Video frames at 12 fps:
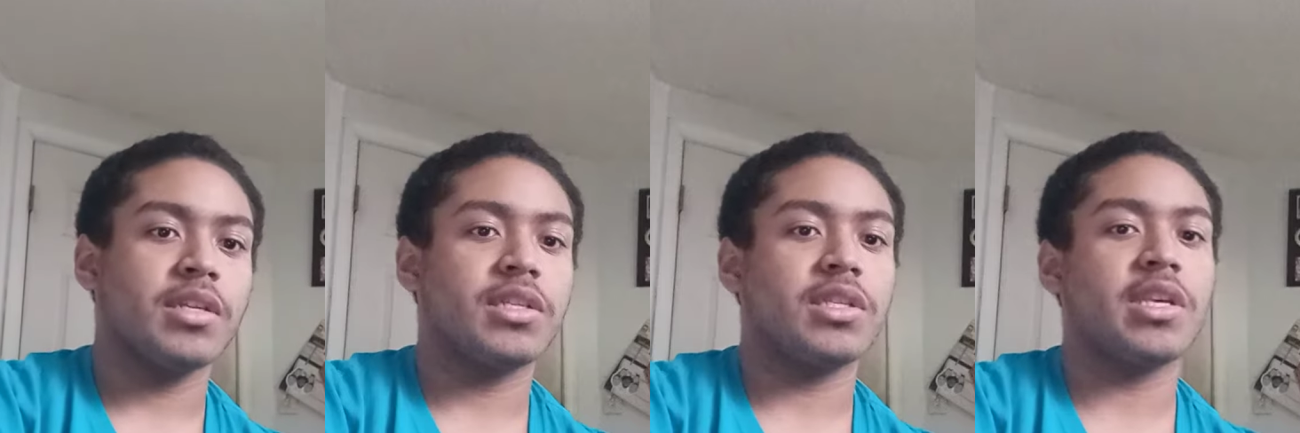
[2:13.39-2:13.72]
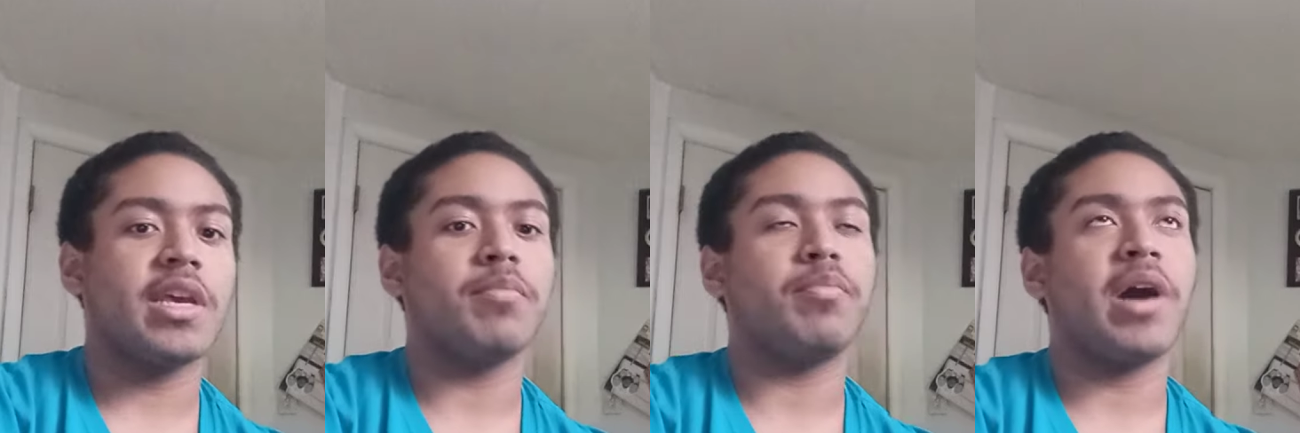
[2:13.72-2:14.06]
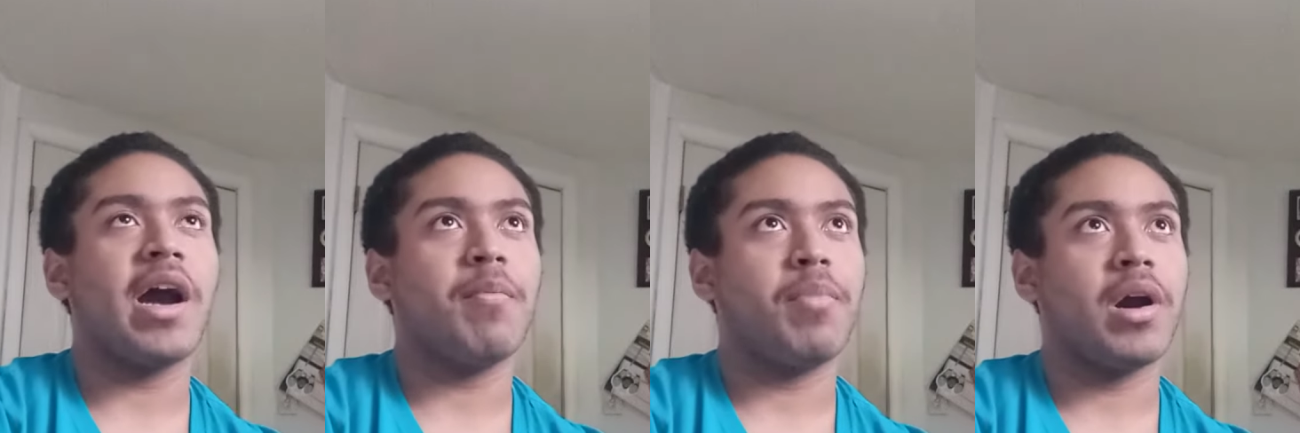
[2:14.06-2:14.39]
Say
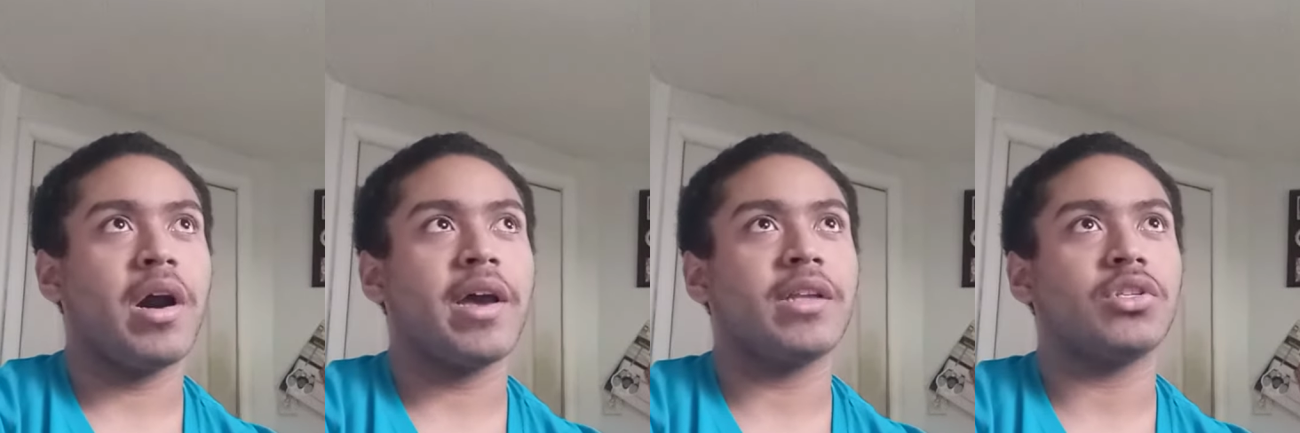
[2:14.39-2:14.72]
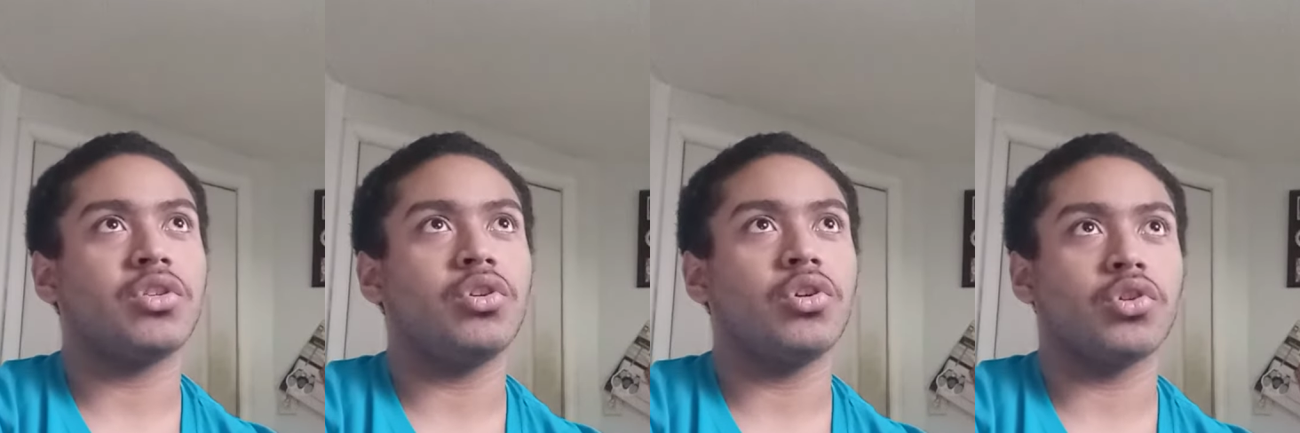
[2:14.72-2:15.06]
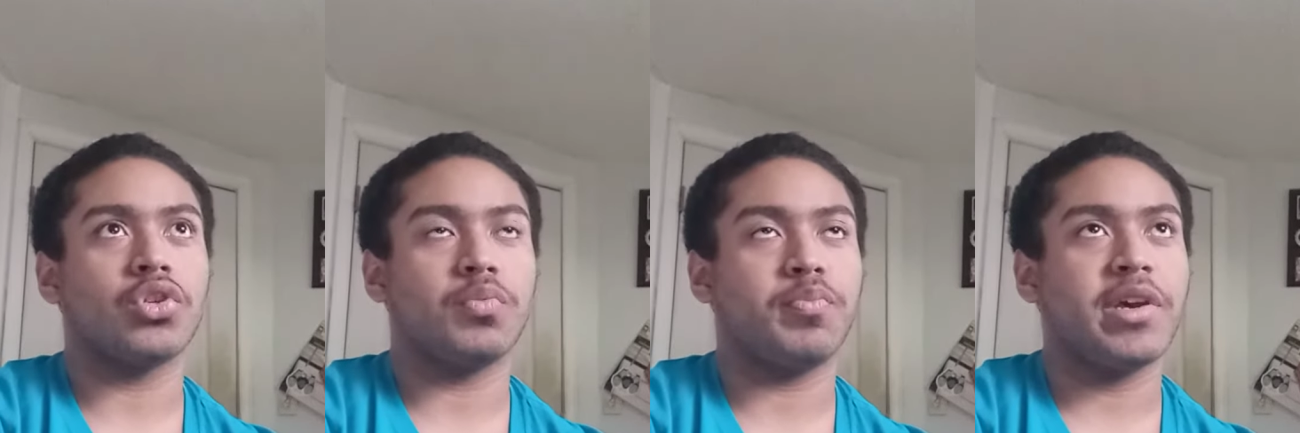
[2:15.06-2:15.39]
bye-bye to your
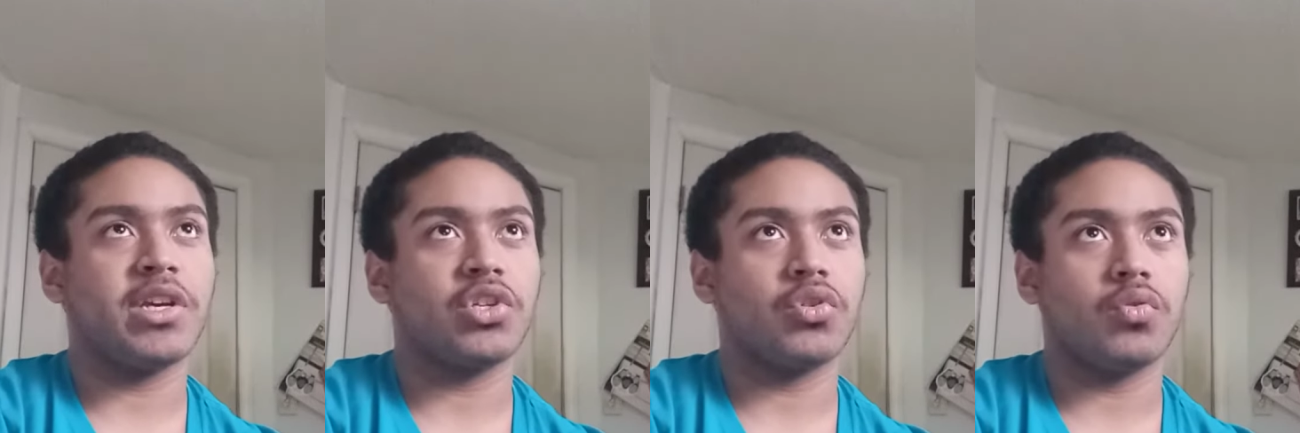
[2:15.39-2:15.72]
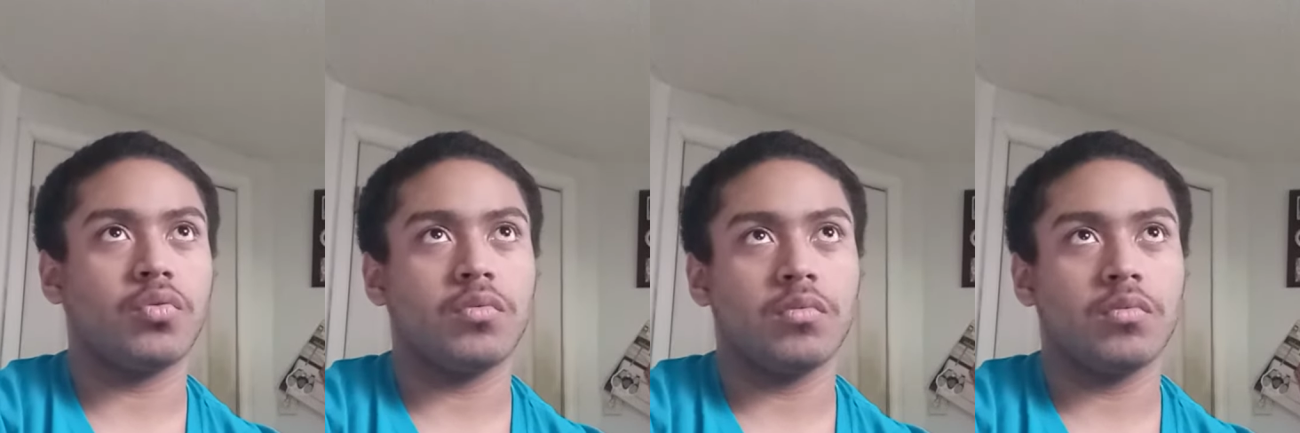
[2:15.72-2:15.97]
special.